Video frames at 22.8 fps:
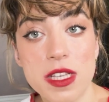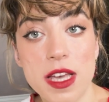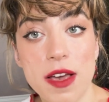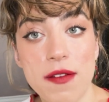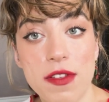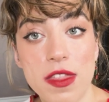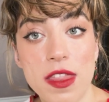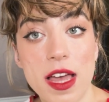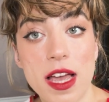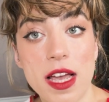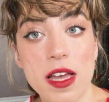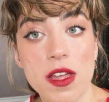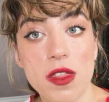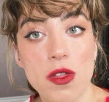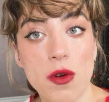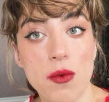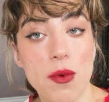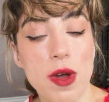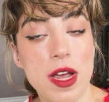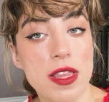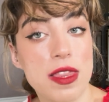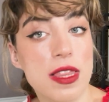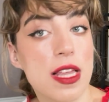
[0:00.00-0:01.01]
given like the
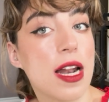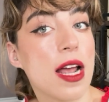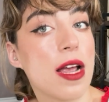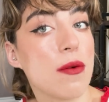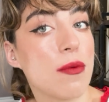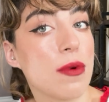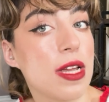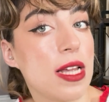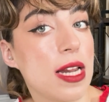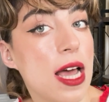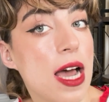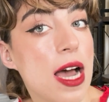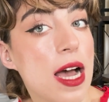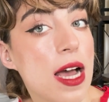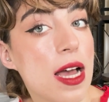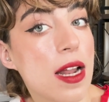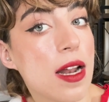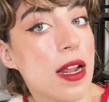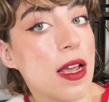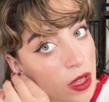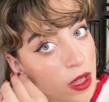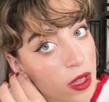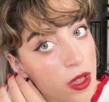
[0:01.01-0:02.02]
rate that I read
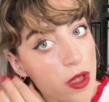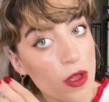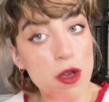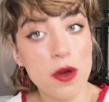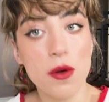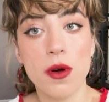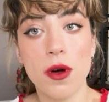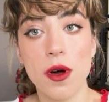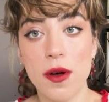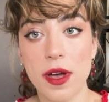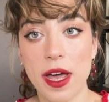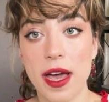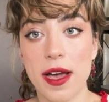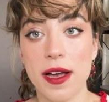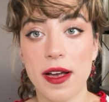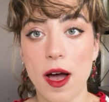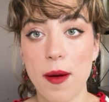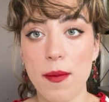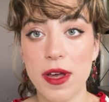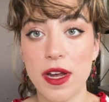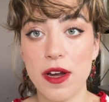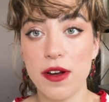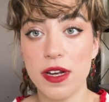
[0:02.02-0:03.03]
at. Whew, okay, I
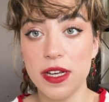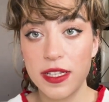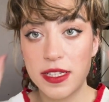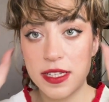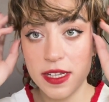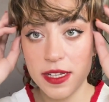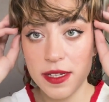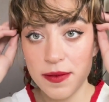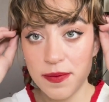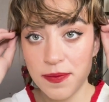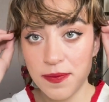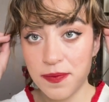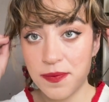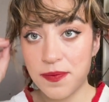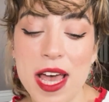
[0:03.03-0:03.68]
got my earrings in.